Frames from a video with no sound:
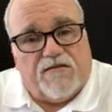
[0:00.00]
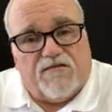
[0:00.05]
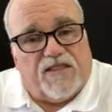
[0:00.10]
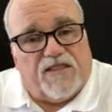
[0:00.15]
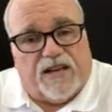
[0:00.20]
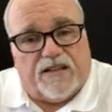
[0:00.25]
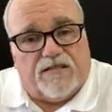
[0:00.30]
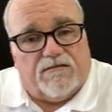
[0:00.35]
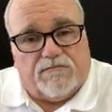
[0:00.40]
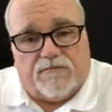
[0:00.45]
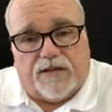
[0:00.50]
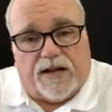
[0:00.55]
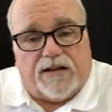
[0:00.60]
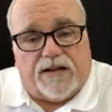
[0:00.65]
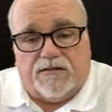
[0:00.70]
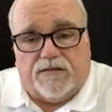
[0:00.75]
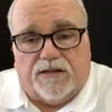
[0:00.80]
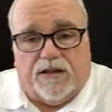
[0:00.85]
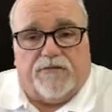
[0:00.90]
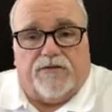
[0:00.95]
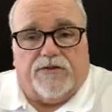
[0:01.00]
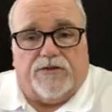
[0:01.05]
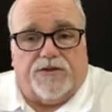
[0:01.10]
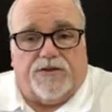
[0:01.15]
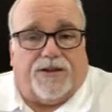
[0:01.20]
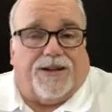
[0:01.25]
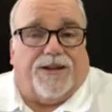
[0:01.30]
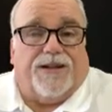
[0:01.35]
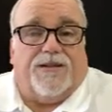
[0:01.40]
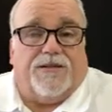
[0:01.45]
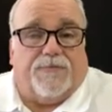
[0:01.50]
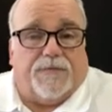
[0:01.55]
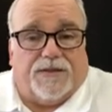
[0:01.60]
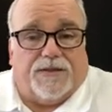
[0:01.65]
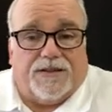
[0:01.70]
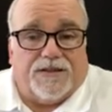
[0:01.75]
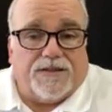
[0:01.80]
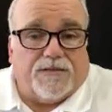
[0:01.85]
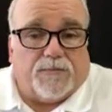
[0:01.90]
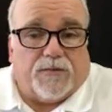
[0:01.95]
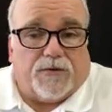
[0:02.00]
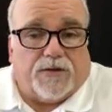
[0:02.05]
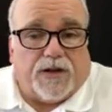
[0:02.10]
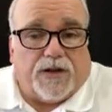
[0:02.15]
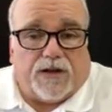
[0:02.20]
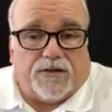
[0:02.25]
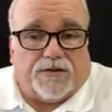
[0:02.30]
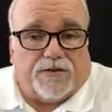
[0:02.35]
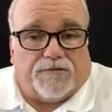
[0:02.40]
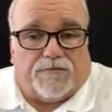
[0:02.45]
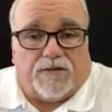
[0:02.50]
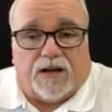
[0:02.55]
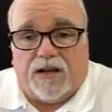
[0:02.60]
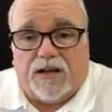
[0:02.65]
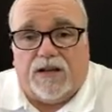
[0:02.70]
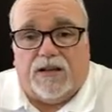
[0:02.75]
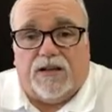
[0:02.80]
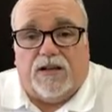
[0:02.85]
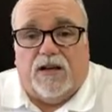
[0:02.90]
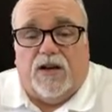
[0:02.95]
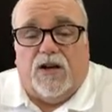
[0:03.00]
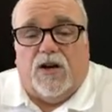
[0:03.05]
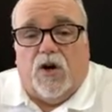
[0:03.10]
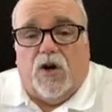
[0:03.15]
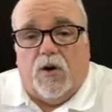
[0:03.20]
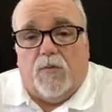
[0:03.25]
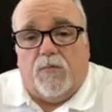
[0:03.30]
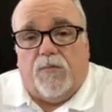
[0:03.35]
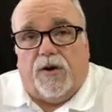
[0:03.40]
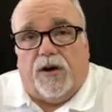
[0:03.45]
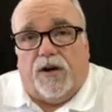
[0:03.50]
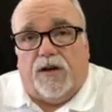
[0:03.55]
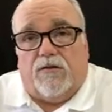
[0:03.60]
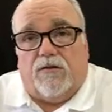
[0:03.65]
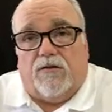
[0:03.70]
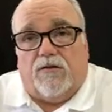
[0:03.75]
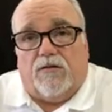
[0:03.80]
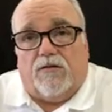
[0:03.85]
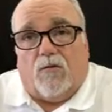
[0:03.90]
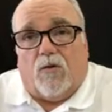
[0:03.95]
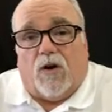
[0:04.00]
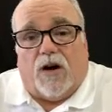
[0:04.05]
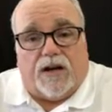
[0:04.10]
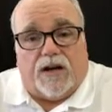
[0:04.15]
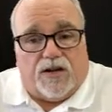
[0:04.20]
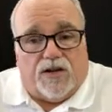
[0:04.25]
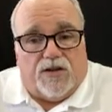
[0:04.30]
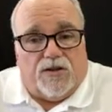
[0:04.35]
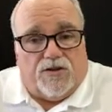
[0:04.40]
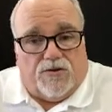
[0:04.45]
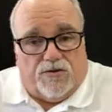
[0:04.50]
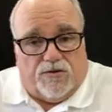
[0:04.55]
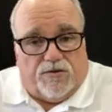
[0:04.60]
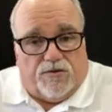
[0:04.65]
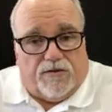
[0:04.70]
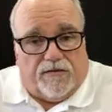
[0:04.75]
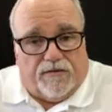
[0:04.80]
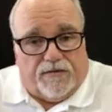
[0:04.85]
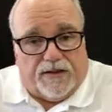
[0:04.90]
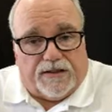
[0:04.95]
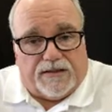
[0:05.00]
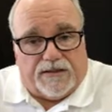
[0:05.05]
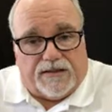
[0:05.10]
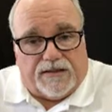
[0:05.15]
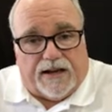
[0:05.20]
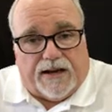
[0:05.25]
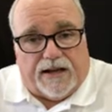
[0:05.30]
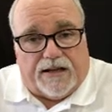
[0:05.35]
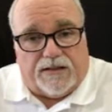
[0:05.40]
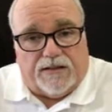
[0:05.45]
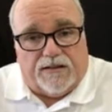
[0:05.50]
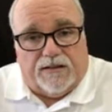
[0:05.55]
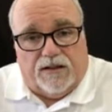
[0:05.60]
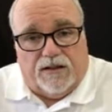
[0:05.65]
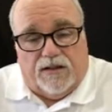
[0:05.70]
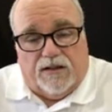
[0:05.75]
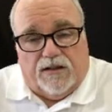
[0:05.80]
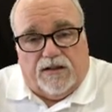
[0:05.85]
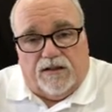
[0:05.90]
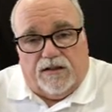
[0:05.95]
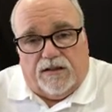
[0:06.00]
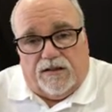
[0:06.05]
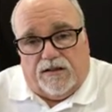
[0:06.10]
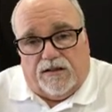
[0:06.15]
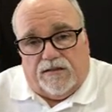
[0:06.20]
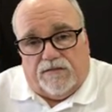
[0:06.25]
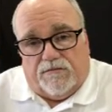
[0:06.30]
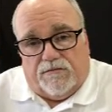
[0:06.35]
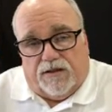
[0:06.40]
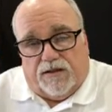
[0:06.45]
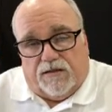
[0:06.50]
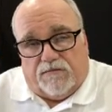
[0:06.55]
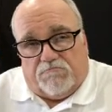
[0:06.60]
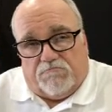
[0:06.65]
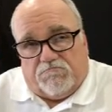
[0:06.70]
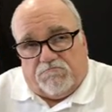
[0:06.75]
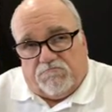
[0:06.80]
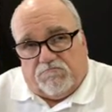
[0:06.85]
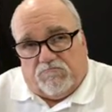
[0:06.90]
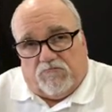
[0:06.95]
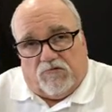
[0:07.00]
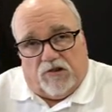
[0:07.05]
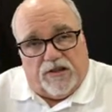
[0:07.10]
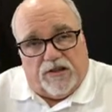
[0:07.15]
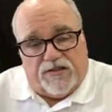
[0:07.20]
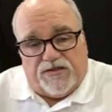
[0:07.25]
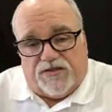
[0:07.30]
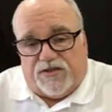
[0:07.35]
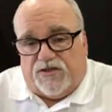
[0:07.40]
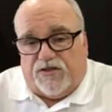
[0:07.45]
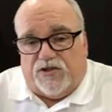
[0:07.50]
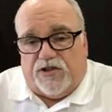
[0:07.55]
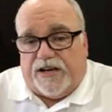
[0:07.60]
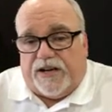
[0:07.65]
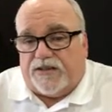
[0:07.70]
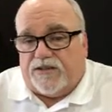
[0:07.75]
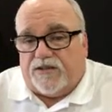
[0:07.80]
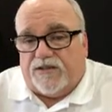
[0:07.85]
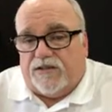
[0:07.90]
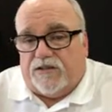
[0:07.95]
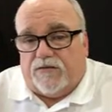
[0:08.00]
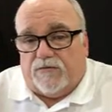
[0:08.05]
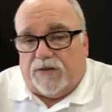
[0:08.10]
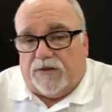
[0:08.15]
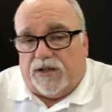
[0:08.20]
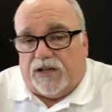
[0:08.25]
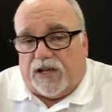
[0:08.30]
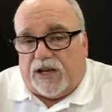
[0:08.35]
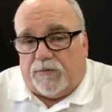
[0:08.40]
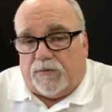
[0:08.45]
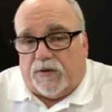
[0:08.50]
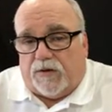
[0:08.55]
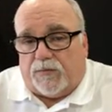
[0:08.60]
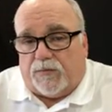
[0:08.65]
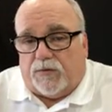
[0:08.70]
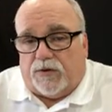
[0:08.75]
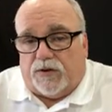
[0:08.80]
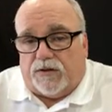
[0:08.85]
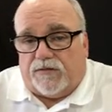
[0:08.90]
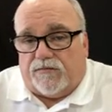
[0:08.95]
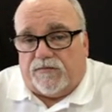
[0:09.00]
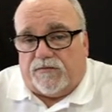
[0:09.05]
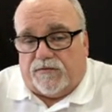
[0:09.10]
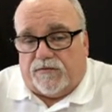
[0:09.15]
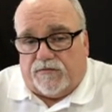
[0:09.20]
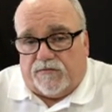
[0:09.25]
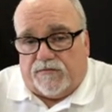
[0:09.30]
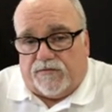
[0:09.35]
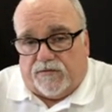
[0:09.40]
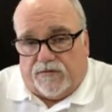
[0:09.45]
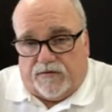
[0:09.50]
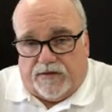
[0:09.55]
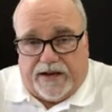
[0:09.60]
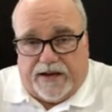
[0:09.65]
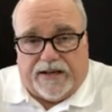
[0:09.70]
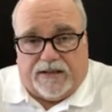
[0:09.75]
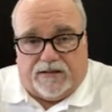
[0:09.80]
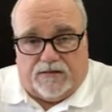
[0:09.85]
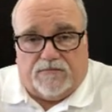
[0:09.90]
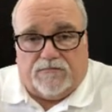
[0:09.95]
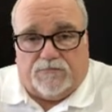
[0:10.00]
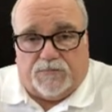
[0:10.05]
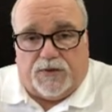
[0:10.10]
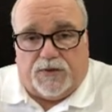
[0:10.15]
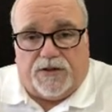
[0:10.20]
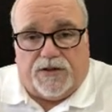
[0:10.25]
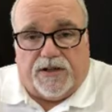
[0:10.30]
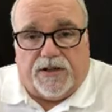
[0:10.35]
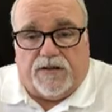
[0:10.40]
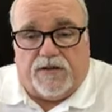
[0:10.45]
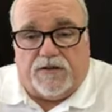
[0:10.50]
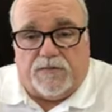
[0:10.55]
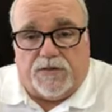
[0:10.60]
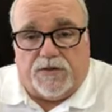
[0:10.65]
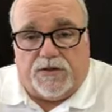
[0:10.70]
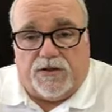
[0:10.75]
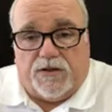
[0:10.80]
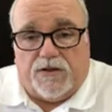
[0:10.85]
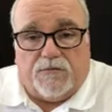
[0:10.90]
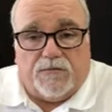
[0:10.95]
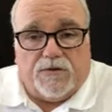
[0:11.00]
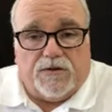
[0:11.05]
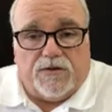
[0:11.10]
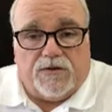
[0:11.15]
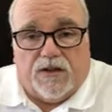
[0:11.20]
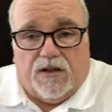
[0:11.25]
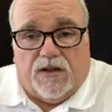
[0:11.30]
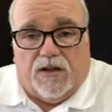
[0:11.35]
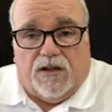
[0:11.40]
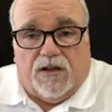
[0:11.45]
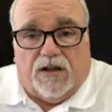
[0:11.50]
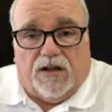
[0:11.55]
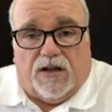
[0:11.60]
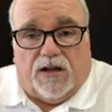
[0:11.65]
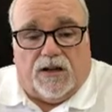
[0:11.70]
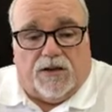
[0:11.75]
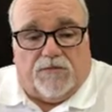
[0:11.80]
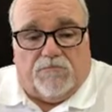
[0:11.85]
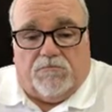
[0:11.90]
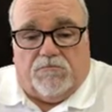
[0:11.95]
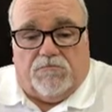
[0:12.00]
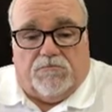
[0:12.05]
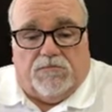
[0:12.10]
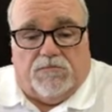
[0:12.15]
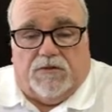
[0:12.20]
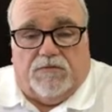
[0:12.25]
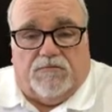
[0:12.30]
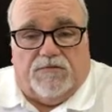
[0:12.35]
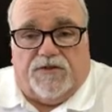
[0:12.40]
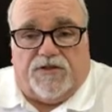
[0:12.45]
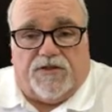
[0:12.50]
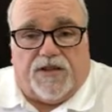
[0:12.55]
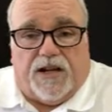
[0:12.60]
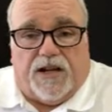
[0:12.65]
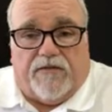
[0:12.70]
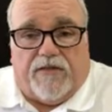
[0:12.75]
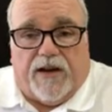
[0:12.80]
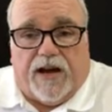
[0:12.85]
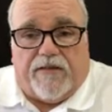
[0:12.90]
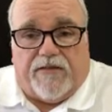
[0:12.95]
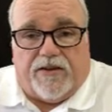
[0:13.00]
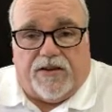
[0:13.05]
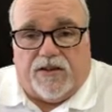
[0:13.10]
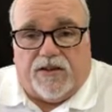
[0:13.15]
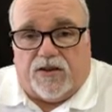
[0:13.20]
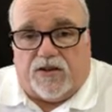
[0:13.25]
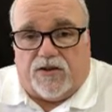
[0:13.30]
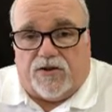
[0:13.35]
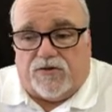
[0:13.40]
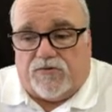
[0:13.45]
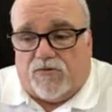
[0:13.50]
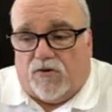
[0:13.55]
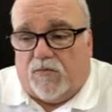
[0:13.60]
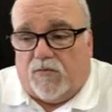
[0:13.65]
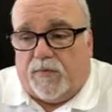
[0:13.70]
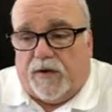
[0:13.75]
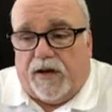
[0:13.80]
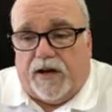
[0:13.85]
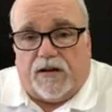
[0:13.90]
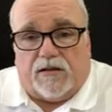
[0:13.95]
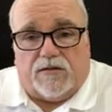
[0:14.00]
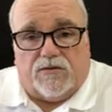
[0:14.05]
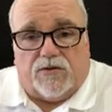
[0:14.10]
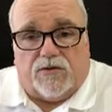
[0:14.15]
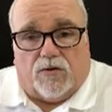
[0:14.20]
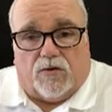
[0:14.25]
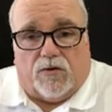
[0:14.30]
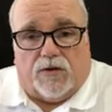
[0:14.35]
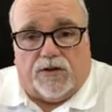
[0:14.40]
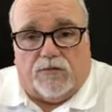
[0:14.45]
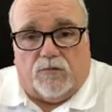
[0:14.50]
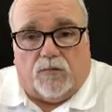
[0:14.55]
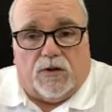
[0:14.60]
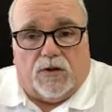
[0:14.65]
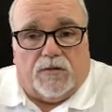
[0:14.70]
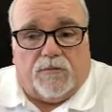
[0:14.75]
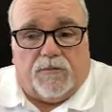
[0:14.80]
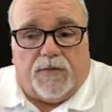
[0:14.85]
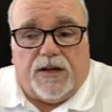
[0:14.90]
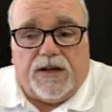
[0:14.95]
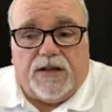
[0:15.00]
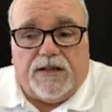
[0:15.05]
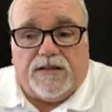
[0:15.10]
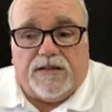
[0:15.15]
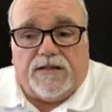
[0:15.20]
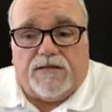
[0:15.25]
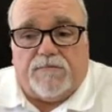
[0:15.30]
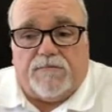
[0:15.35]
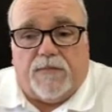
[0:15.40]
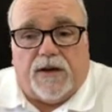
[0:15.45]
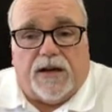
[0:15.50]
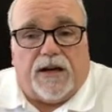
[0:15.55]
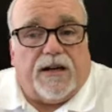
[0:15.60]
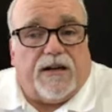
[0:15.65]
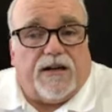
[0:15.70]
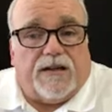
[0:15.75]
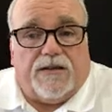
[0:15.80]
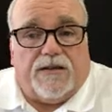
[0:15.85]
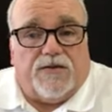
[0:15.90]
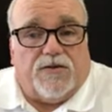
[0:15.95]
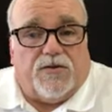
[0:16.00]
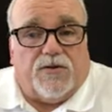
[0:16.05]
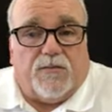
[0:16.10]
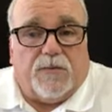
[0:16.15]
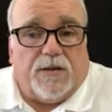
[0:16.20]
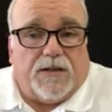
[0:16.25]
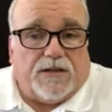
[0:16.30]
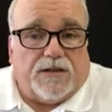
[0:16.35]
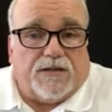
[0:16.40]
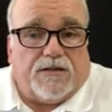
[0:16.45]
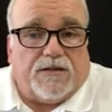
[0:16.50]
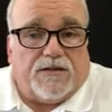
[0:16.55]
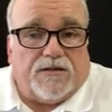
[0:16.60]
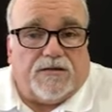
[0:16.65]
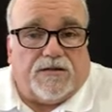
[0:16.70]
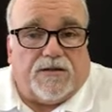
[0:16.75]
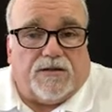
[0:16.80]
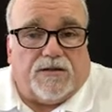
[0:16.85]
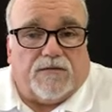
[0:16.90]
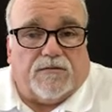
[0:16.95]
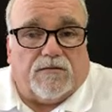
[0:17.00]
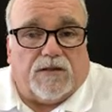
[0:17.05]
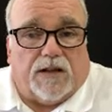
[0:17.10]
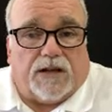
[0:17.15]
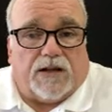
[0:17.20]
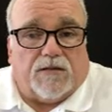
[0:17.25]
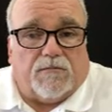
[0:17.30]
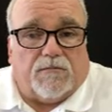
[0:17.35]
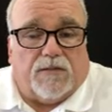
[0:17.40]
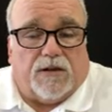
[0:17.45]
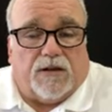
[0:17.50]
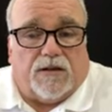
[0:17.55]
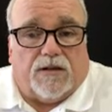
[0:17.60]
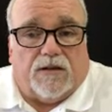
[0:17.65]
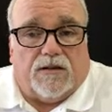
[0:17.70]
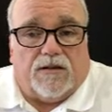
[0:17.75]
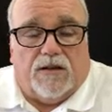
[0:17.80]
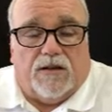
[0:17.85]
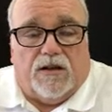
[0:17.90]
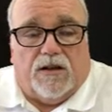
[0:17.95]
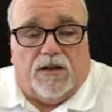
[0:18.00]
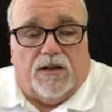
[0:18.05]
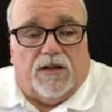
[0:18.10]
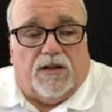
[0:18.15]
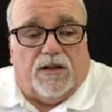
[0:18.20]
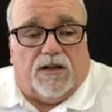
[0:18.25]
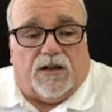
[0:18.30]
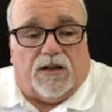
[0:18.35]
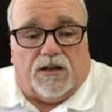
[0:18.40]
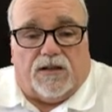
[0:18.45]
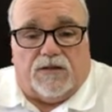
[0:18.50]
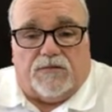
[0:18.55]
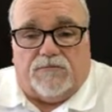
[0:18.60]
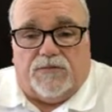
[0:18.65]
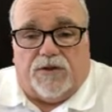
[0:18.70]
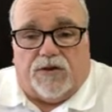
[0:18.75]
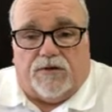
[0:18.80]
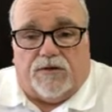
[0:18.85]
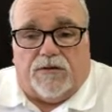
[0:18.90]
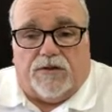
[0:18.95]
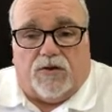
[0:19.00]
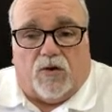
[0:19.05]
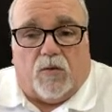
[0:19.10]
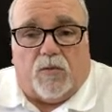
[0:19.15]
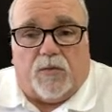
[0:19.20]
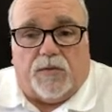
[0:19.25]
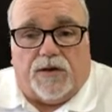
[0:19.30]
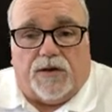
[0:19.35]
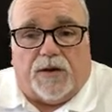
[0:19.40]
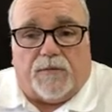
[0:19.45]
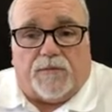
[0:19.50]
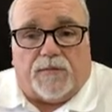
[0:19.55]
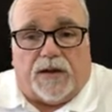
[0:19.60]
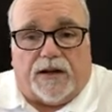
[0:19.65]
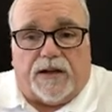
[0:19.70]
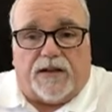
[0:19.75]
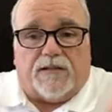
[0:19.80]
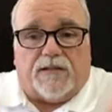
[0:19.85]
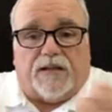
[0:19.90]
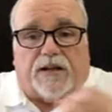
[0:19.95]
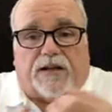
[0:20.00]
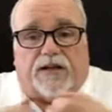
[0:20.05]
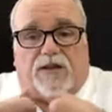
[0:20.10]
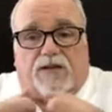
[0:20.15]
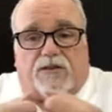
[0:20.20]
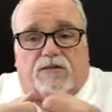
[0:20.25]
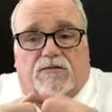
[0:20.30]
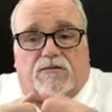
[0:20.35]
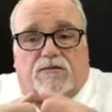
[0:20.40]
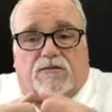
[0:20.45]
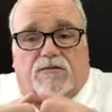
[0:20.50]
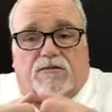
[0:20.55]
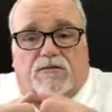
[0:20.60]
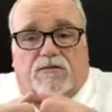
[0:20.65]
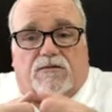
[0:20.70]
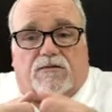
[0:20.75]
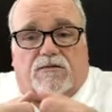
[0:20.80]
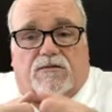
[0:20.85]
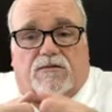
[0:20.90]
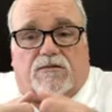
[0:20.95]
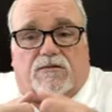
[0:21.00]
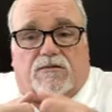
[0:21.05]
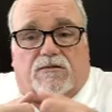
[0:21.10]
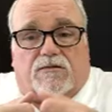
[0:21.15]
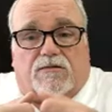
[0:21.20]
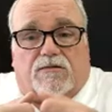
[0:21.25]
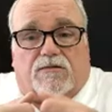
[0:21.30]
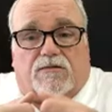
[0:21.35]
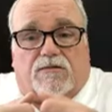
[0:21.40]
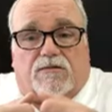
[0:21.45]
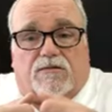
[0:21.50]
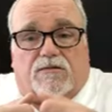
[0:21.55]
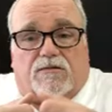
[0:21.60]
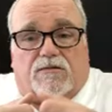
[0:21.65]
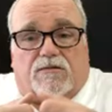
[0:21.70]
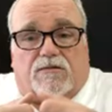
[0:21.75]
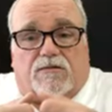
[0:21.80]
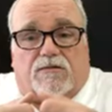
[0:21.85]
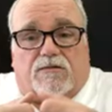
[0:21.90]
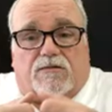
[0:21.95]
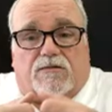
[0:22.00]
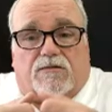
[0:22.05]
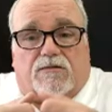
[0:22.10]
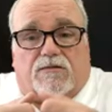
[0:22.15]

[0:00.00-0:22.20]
That that'll never change. I mean, it's production, right? But what can you do to fix that? And a, a wanted suggestion that we came up with for, for that particular machine was um, instead of having the control panel door in one piece, make it in two pieces. You know, like a, uh, you know, it opened up like like you know like French doors would,